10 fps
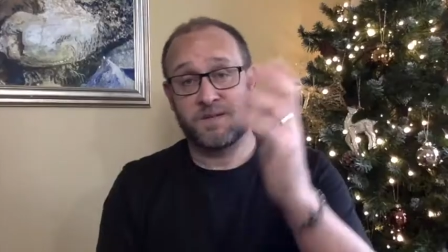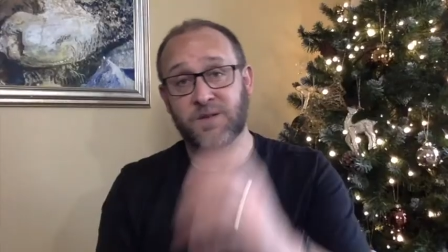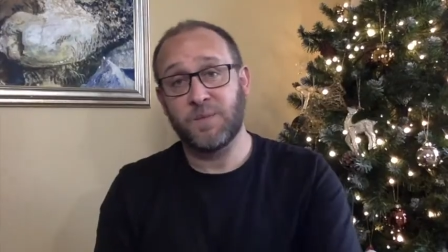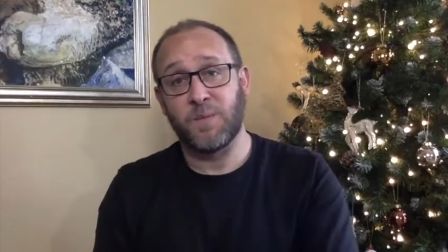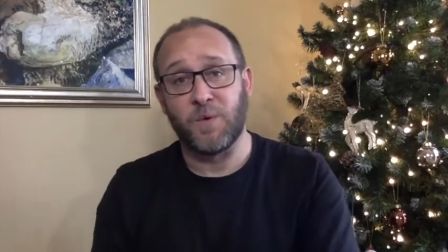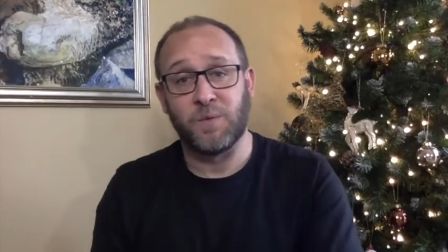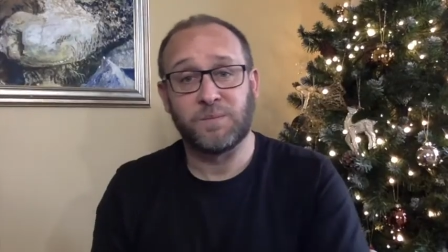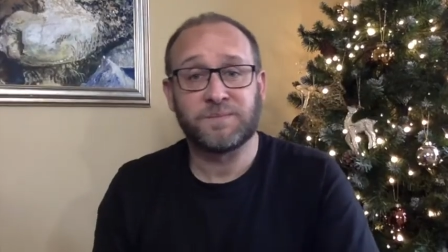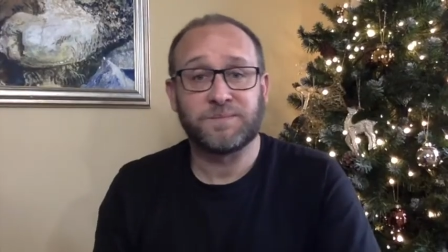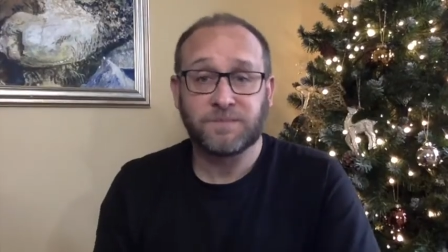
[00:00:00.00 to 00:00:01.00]
still more.
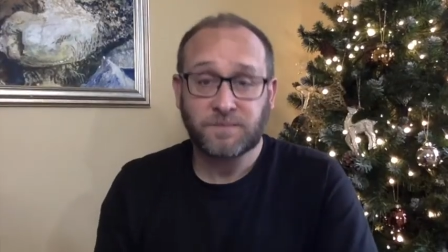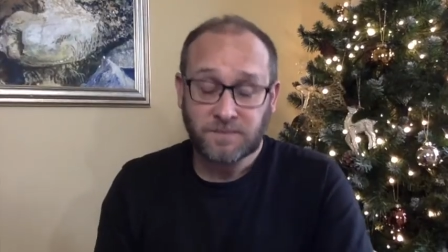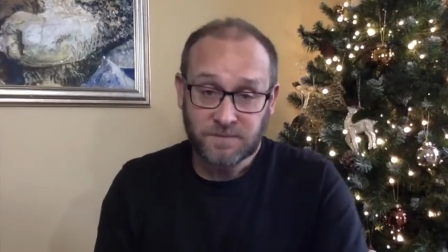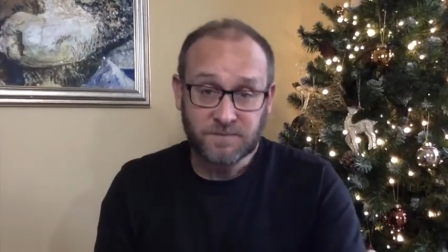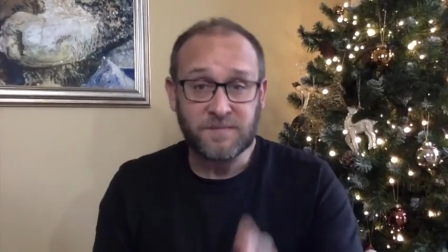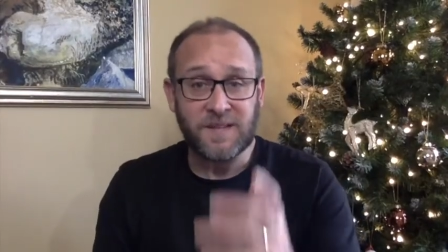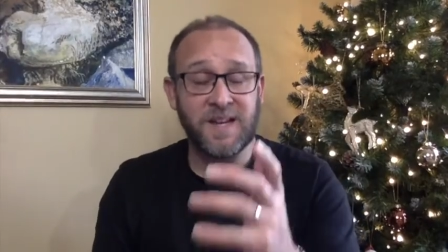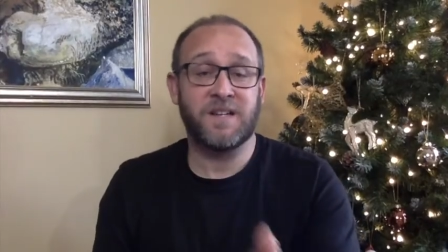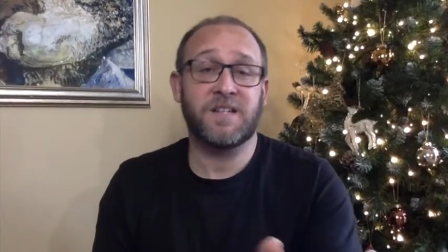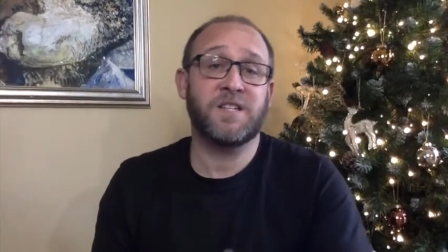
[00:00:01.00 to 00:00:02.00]

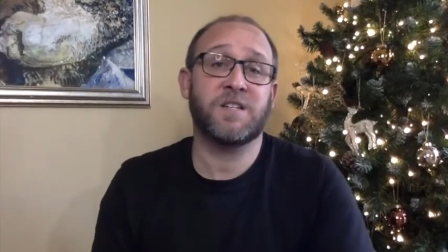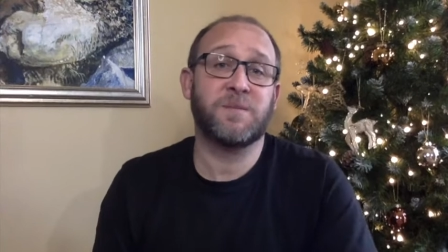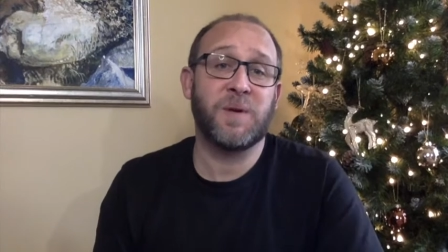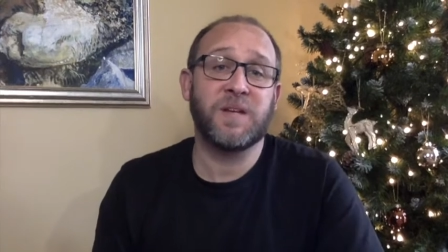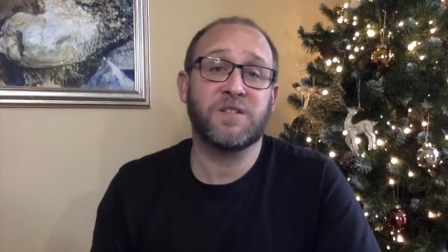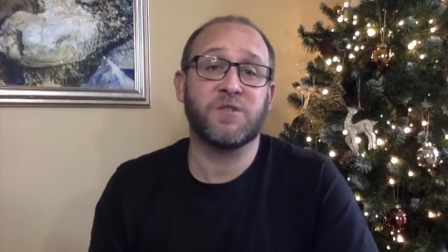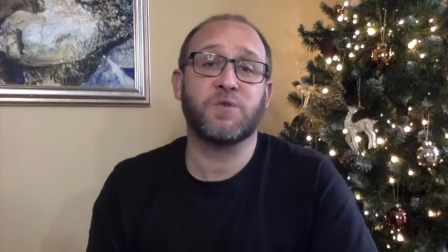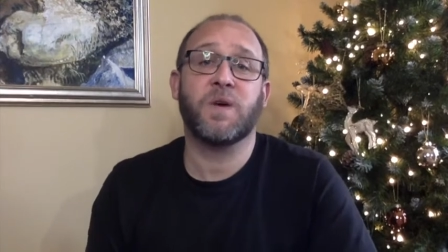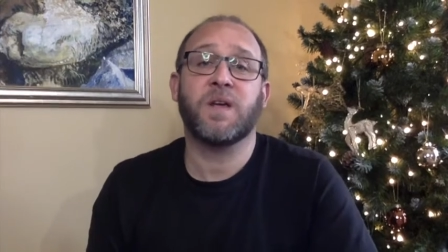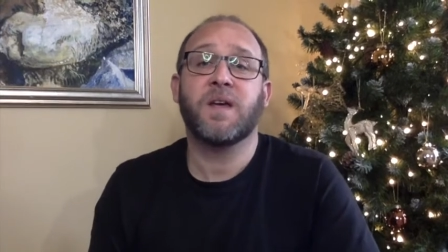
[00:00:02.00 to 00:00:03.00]
In addition to peace and
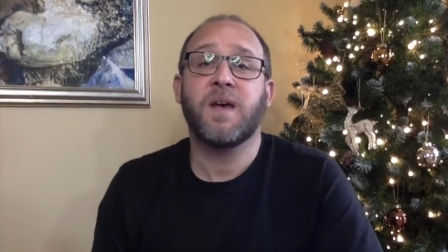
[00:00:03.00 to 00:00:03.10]
joy,